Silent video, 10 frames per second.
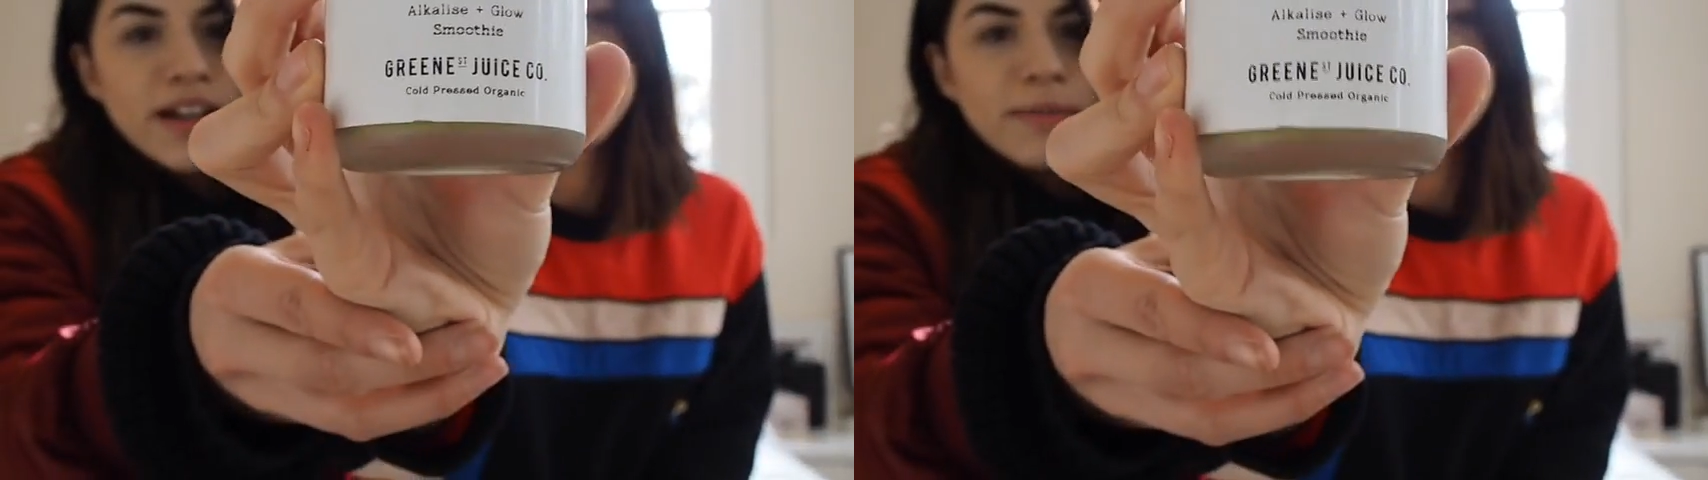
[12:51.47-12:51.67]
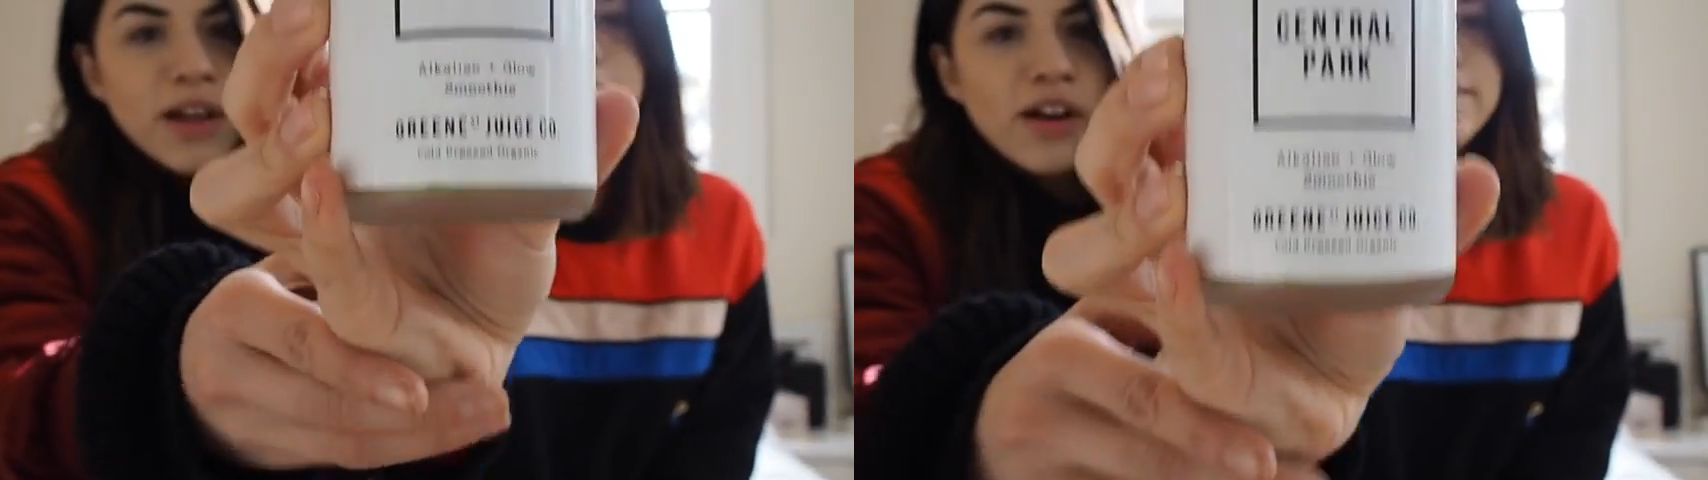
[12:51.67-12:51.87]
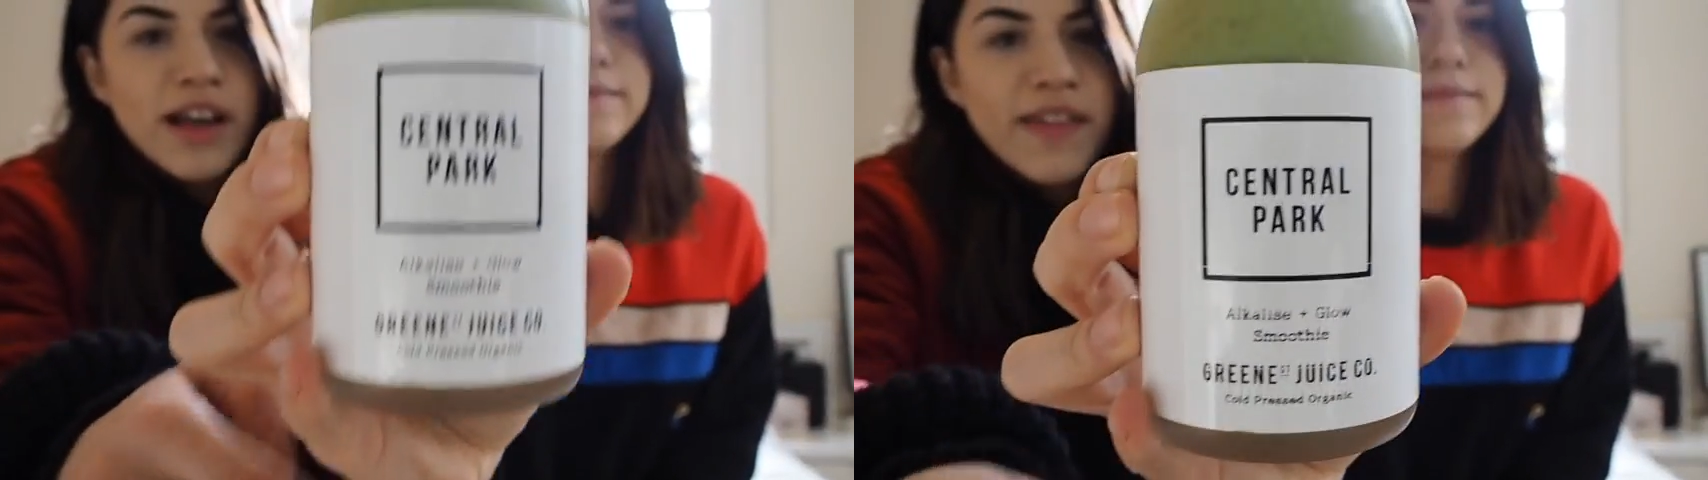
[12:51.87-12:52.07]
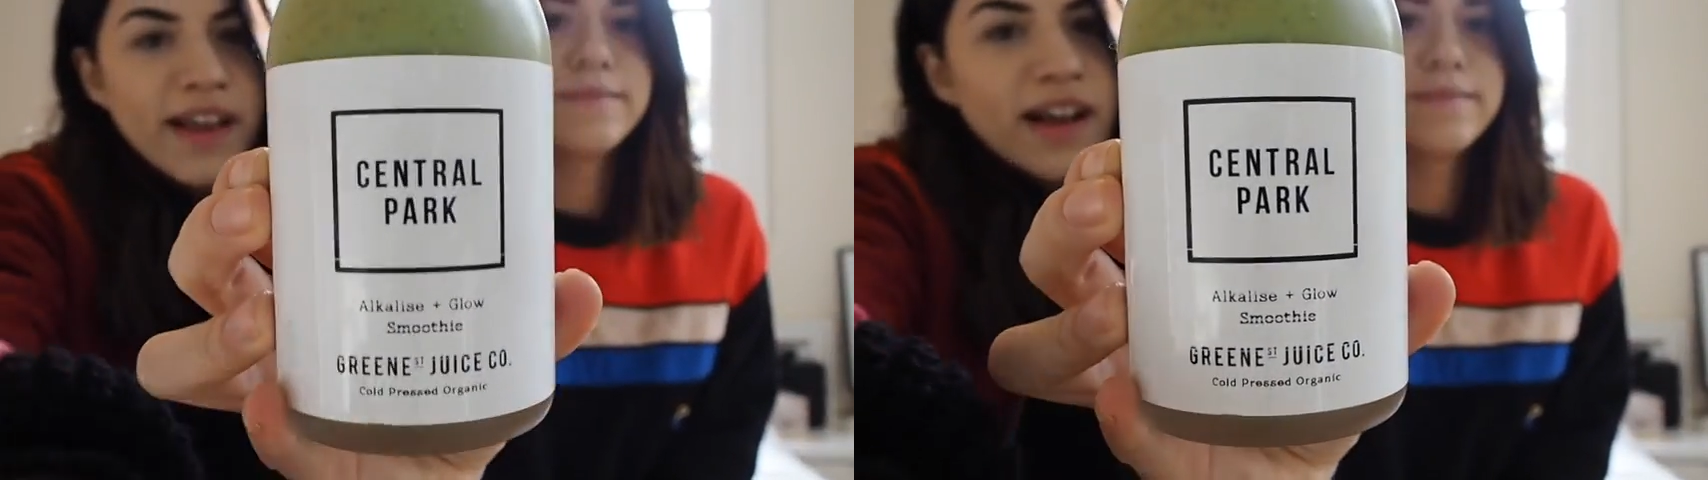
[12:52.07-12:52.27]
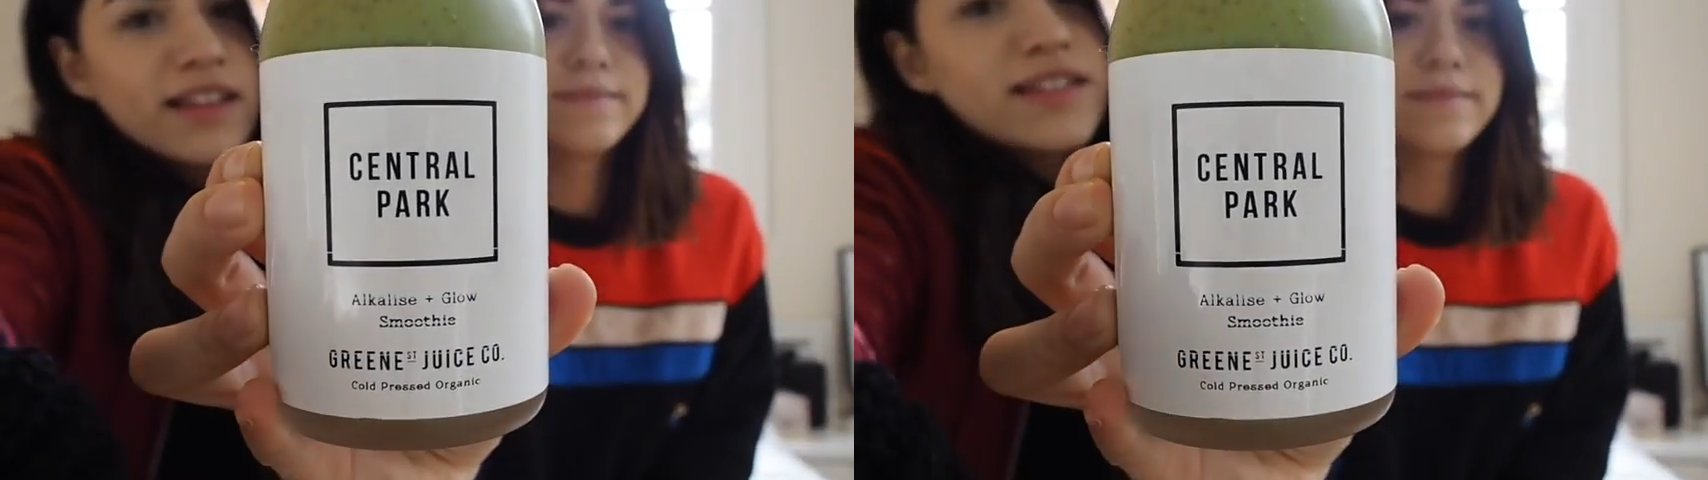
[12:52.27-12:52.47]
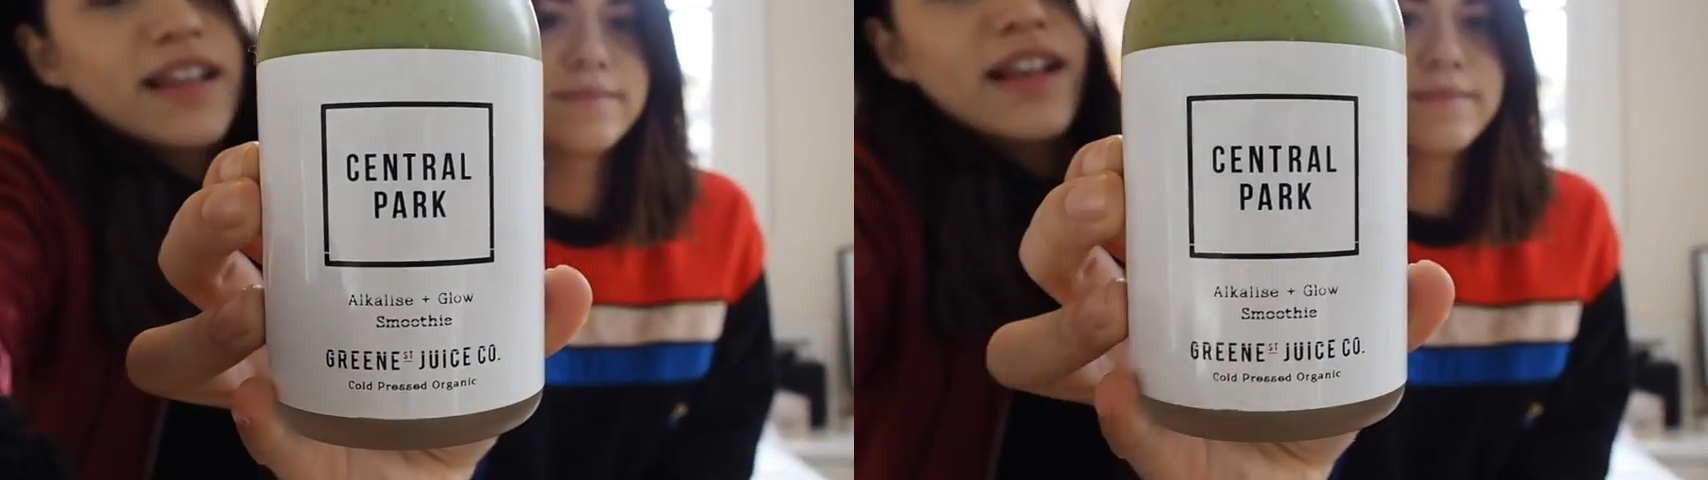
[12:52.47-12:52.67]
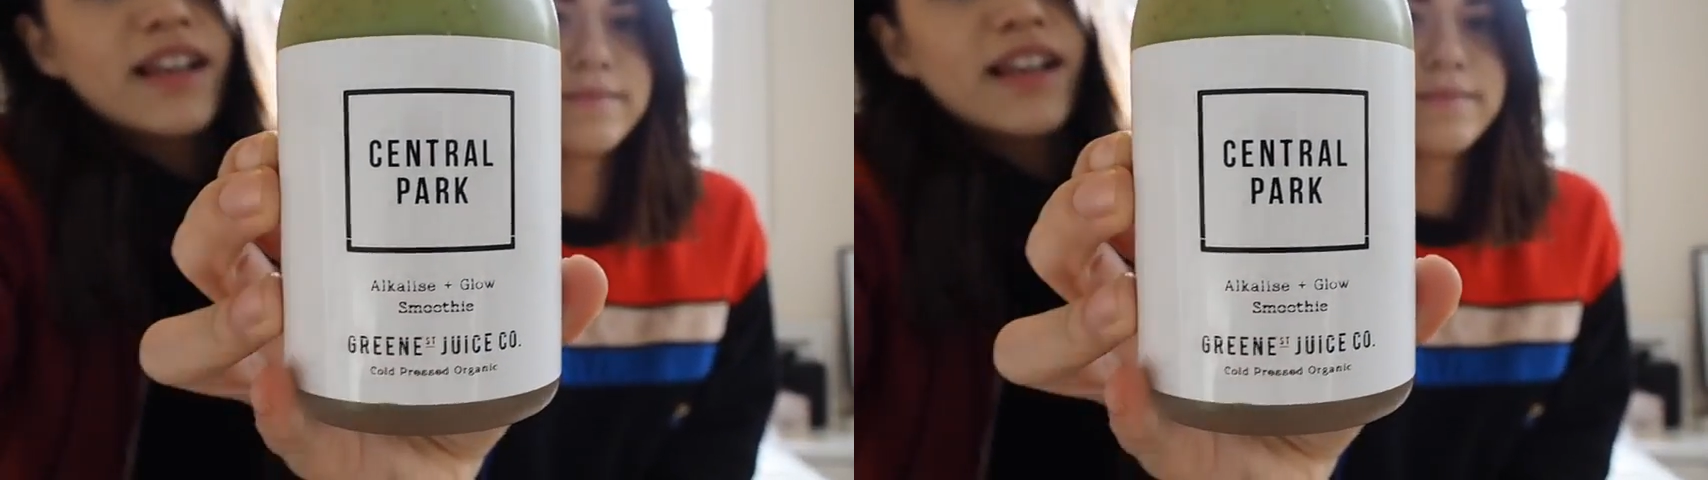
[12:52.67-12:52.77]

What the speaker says: and I'm like, okay, they can't see